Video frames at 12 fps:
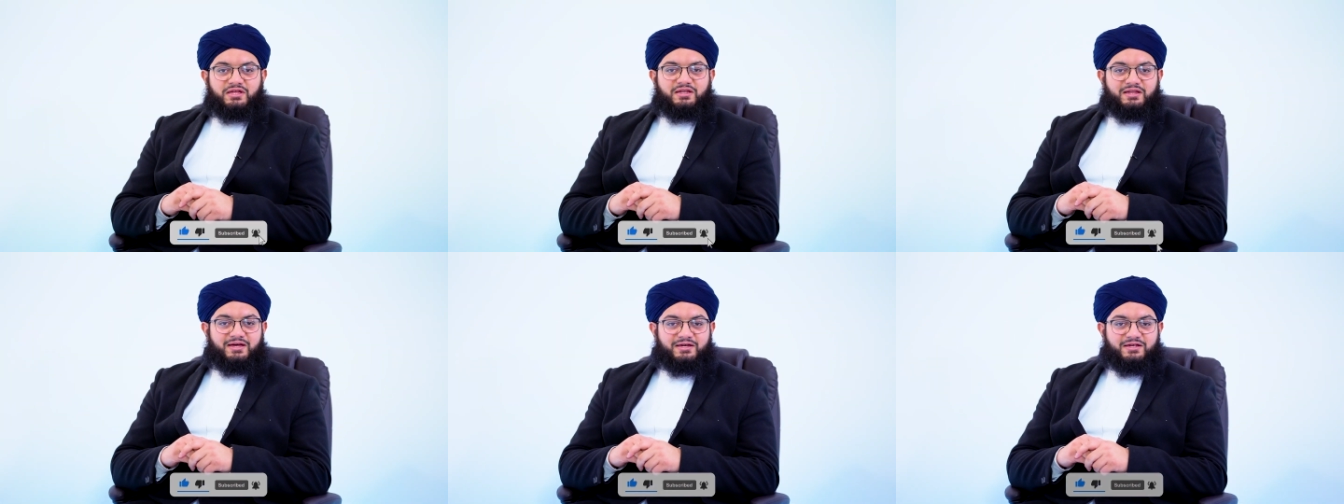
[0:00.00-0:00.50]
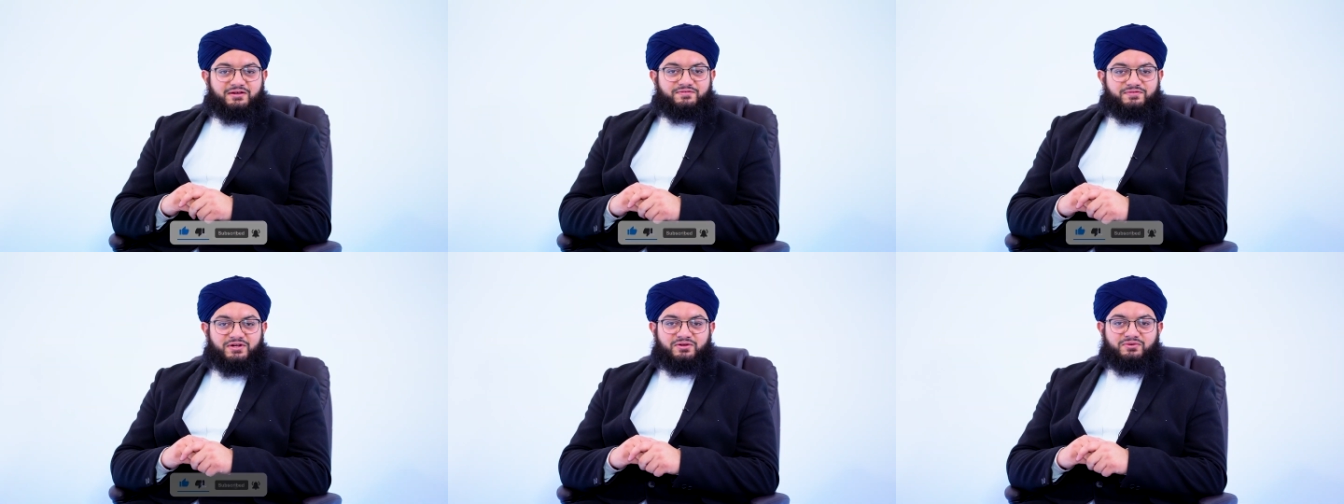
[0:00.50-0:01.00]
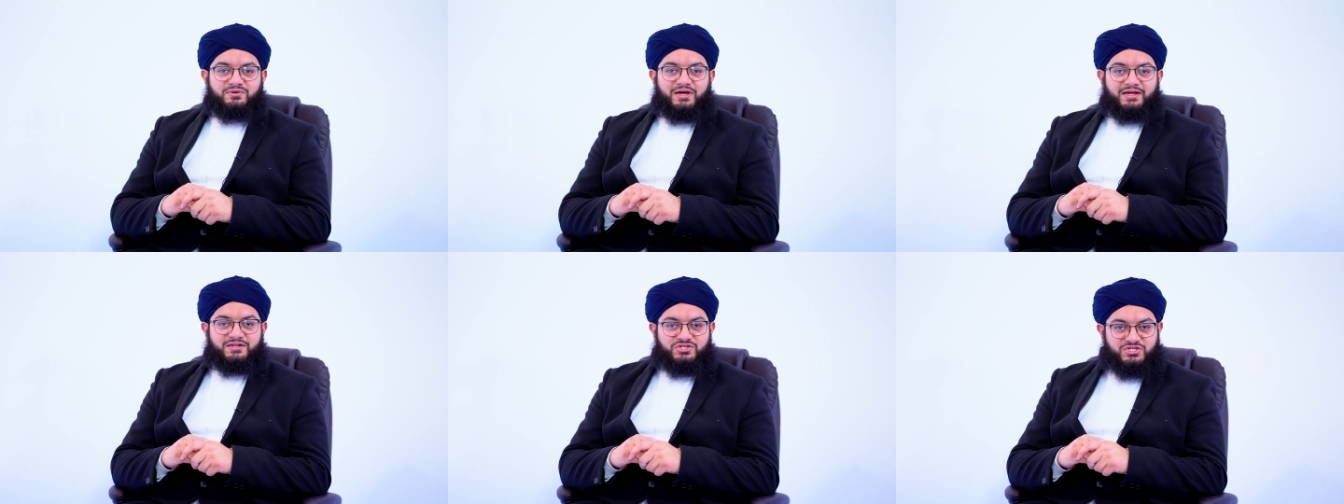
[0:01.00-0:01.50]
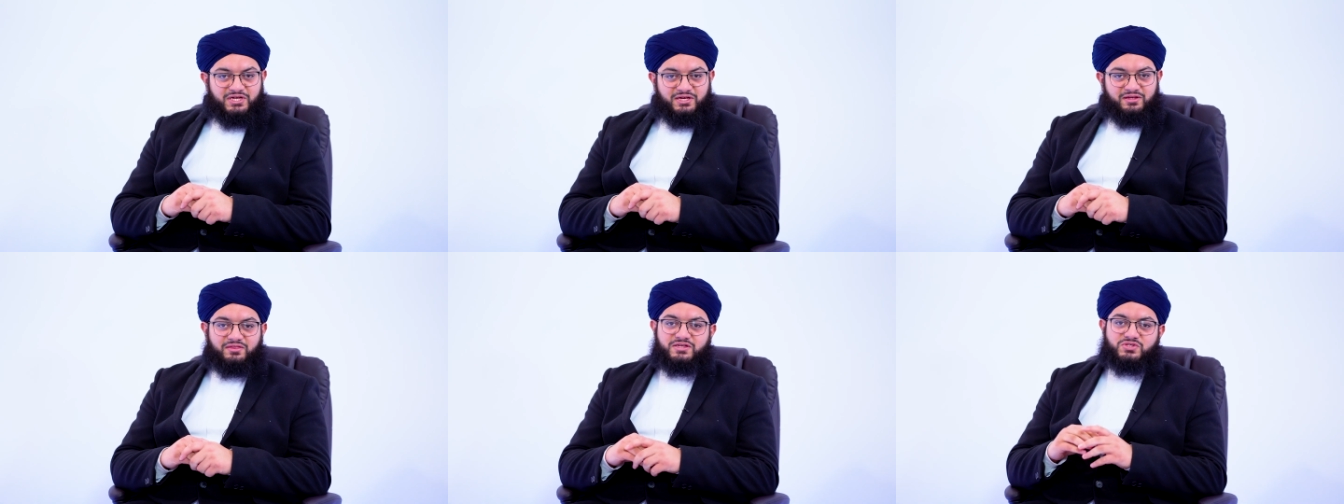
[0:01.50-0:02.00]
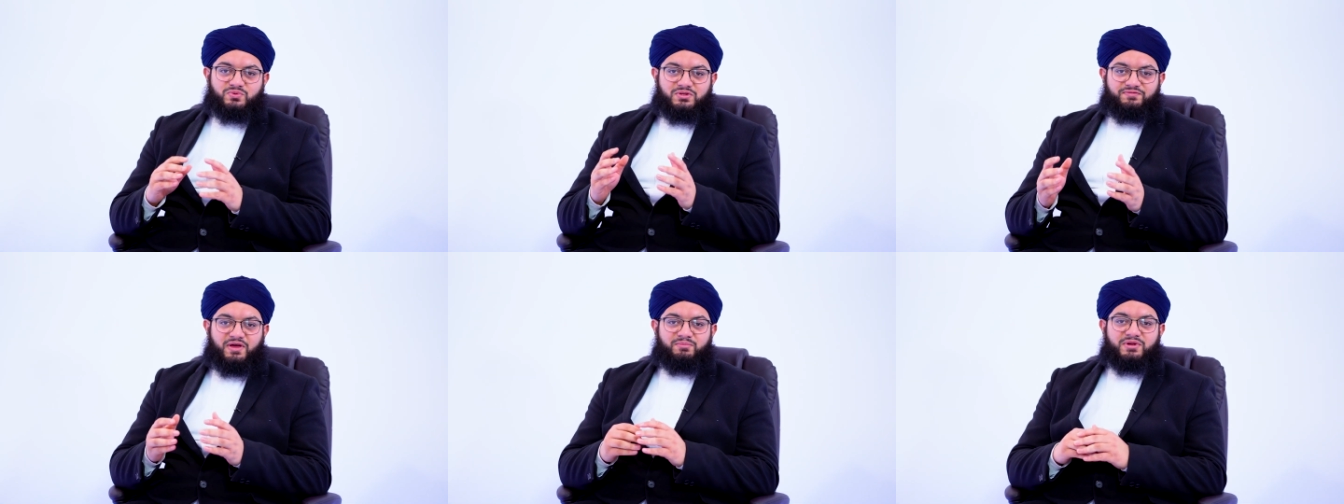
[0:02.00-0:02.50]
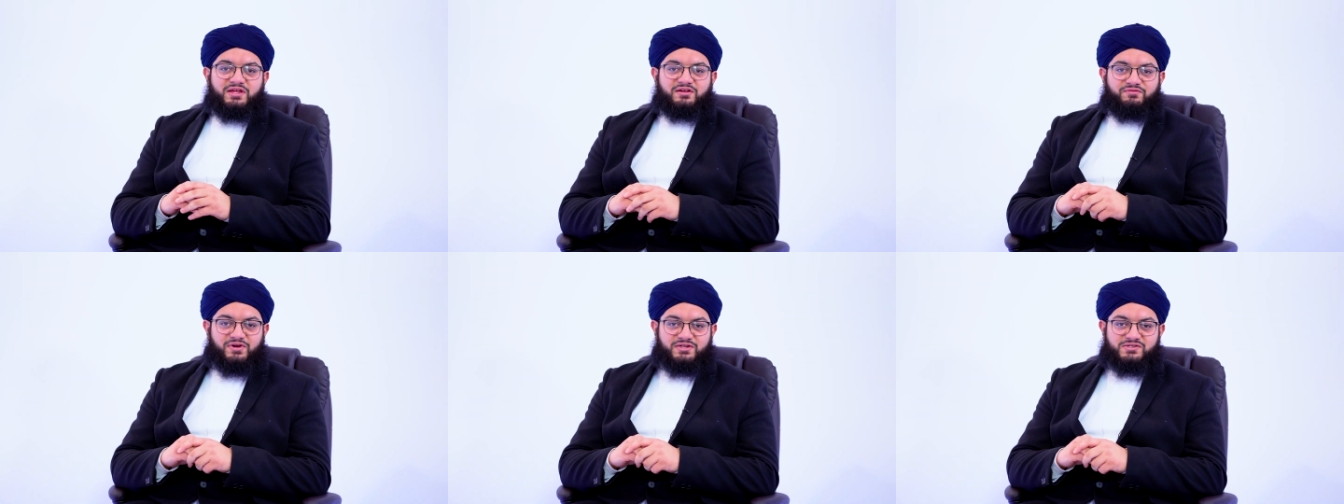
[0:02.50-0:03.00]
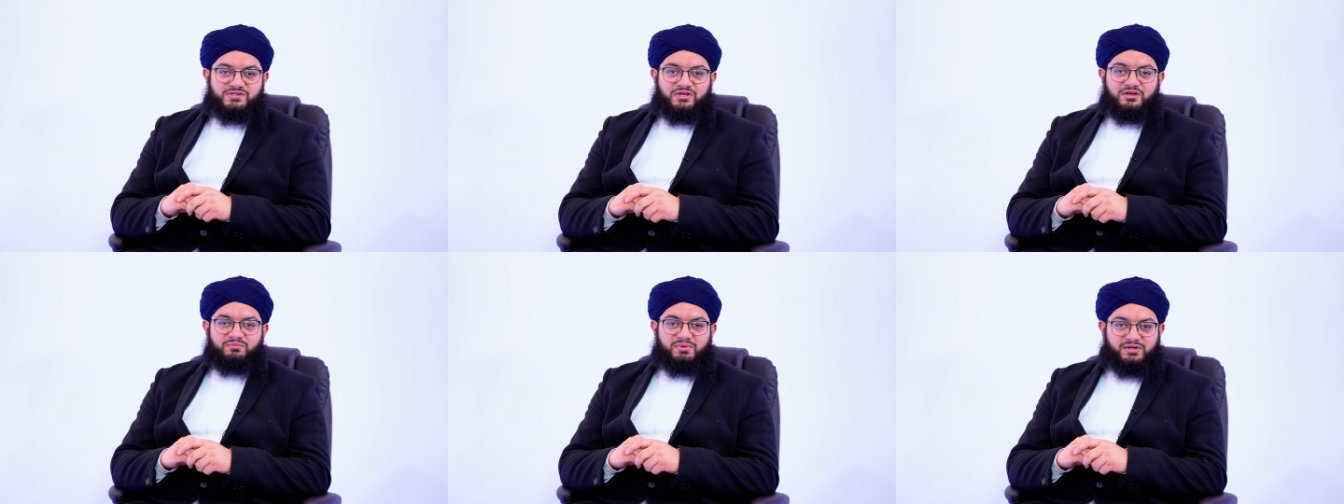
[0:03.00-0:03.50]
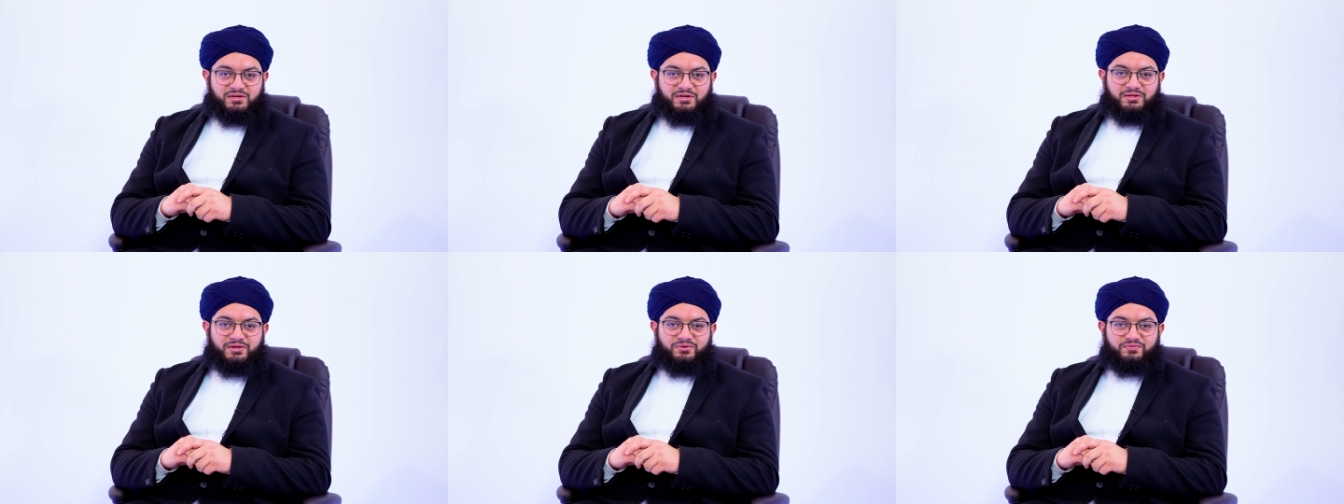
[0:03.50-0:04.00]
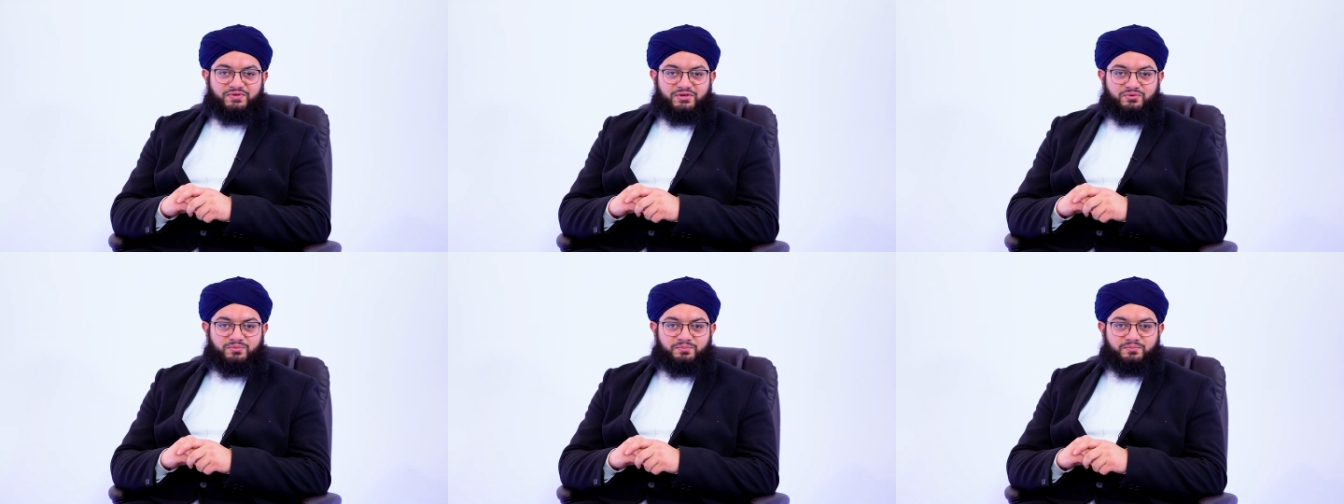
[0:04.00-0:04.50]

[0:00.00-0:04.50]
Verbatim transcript: like follow and share this with family and friends barakallahu fikum